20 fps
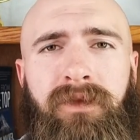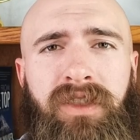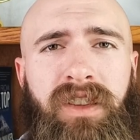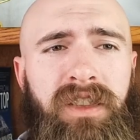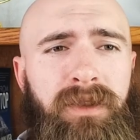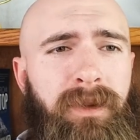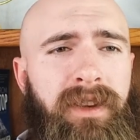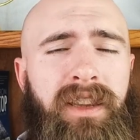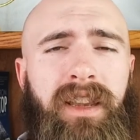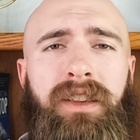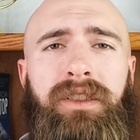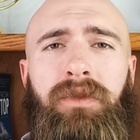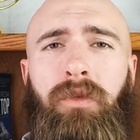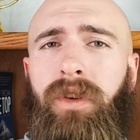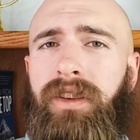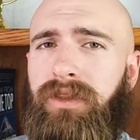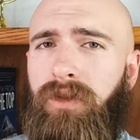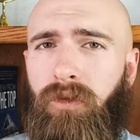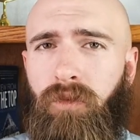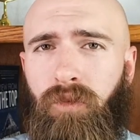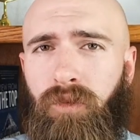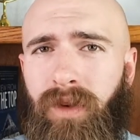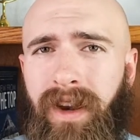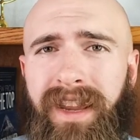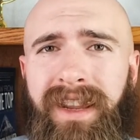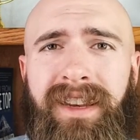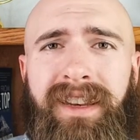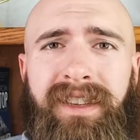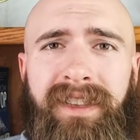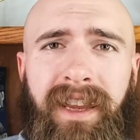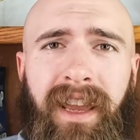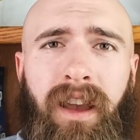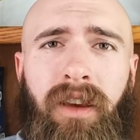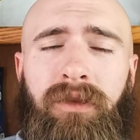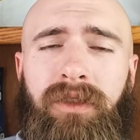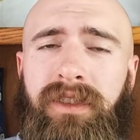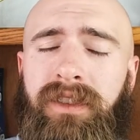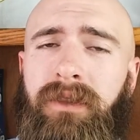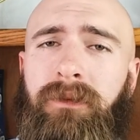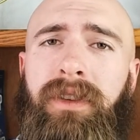Just because it wasn't written
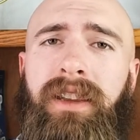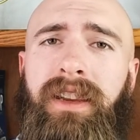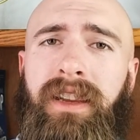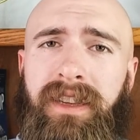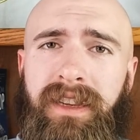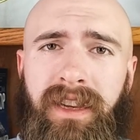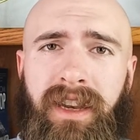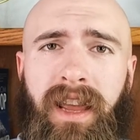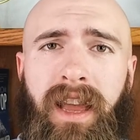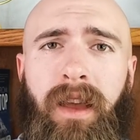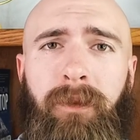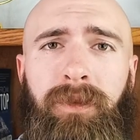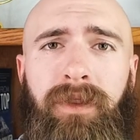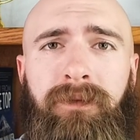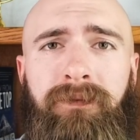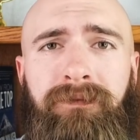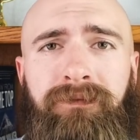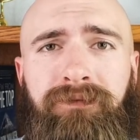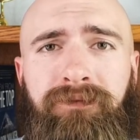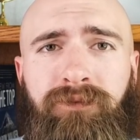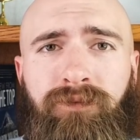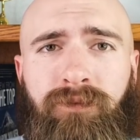down doesn't mean it didn't happen.